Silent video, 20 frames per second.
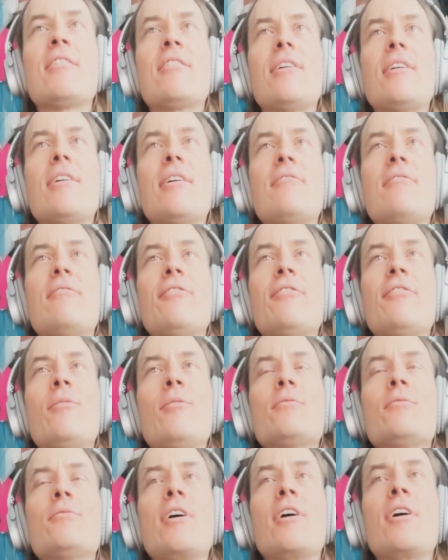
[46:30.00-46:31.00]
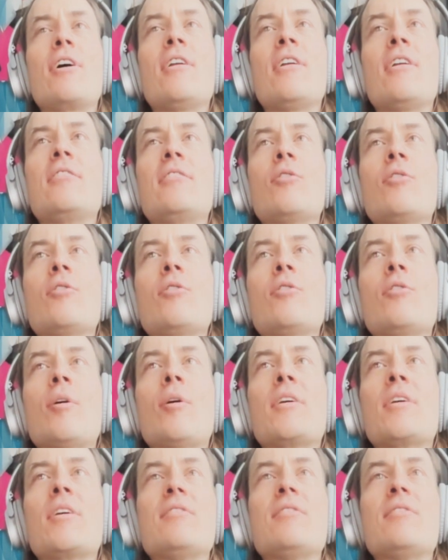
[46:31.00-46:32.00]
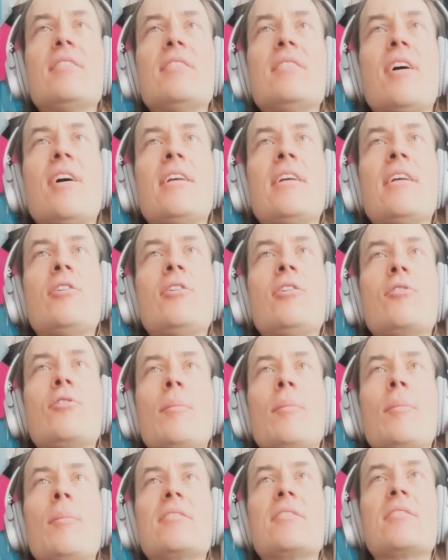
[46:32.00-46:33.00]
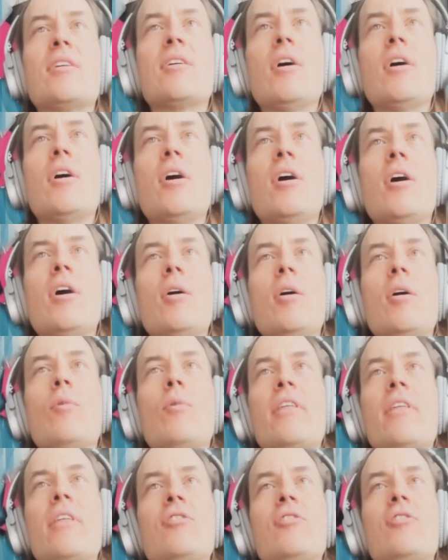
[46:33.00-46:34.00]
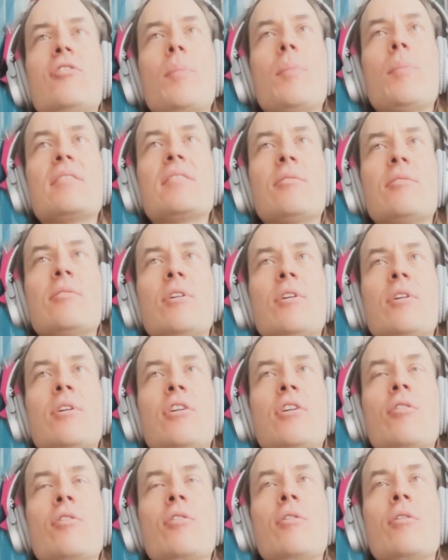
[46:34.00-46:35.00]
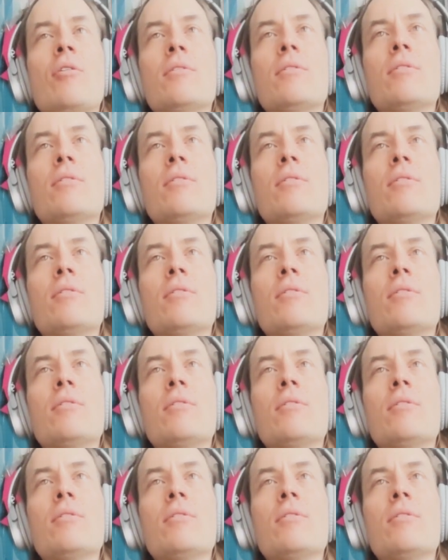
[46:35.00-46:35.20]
unfold regarding tokenomics redesign and tokenomics. Were there topics that were no-go?